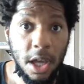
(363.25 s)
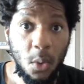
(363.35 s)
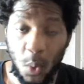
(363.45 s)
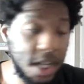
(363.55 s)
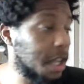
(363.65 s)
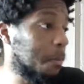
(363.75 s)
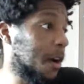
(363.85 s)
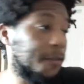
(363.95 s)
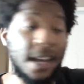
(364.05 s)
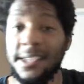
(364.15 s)
One of them
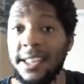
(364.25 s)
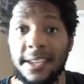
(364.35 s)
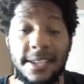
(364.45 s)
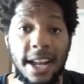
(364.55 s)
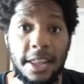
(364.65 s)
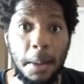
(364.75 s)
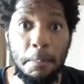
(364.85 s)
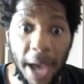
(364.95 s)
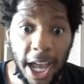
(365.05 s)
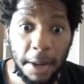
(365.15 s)
motherfuckers hit the side of the
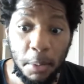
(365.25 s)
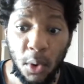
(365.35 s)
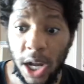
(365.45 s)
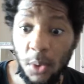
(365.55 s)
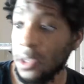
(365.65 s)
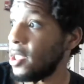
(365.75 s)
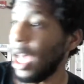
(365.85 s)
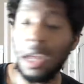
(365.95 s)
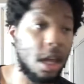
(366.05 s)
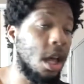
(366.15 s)
backboard. I was
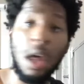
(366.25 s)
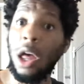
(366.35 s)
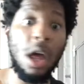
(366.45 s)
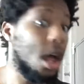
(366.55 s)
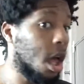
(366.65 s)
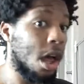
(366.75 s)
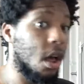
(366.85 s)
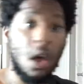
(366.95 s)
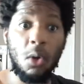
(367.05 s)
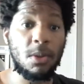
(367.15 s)
like,
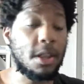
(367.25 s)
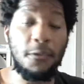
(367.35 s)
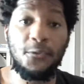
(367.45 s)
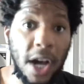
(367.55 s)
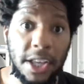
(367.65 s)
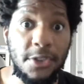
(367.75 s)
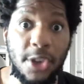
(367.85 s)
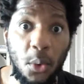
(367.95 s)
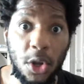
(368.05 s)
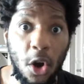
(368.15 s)
what the fuck is
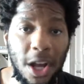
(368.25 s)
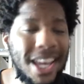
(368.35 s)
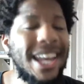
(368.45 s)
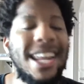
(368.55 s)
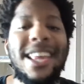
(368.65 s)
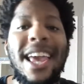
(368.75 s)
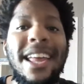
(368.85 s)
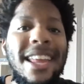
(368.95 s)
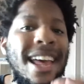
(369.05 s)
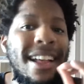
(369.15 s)
going on? And
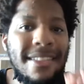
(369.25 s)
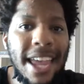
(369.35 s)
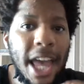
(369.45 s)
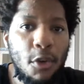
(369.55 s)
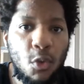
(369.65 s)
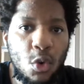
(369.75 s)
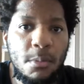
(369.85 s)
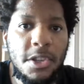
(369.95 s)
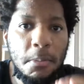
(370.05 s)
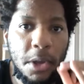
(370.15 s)
again, they have room
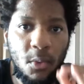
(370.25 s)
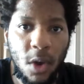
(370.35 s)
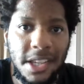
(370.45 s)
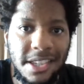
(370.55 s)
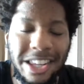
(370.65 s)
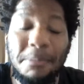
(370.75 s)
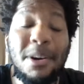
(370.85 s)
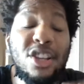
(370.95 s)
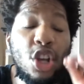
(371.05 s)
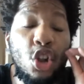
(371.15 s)
to be rusty,
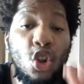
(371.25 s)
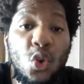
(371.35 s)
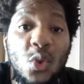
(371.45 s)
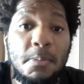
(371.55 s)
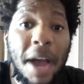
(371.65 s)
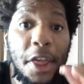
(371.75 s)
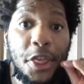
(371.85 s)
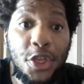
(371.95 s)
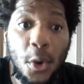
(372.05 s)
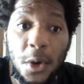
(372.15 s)
but to lose by
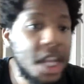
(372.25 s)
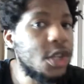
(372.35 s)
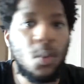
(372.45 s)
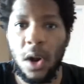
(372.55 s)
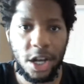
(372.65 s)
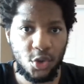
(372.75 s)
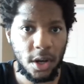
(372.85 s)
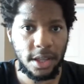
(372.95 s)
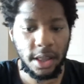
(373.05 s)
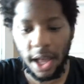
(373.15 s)
30 is where I draw
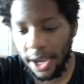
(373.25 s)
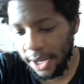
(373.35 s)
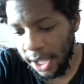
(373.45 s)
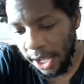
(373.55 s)
the line.